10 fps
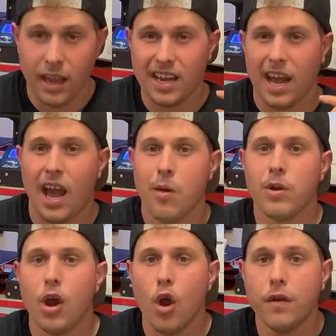and I
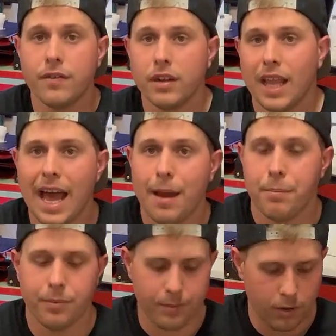would
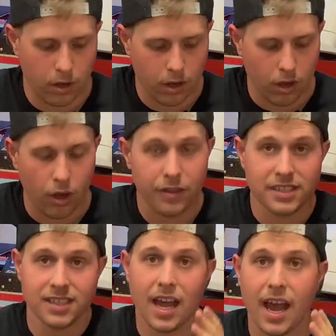overlap on
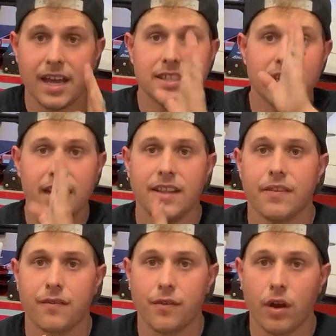the sides and in
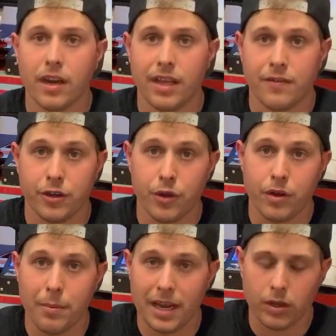the front if you're
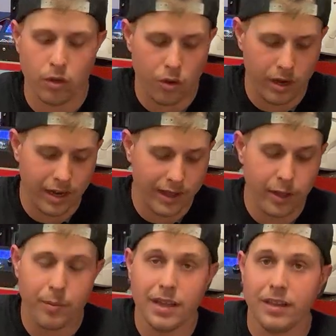doing a Mandalorian
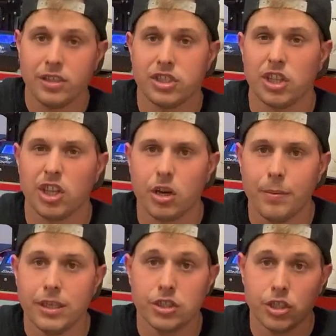helmet, just a little
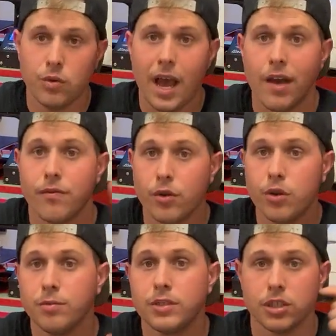bit, so you have
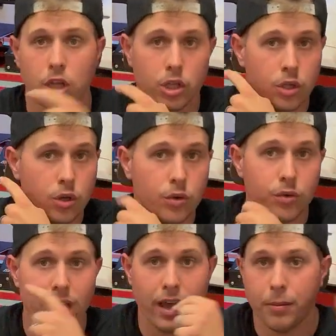room to
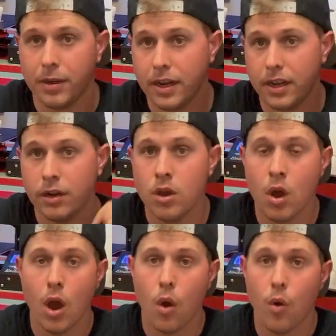glue the helmet
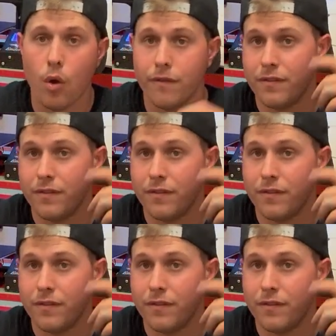in or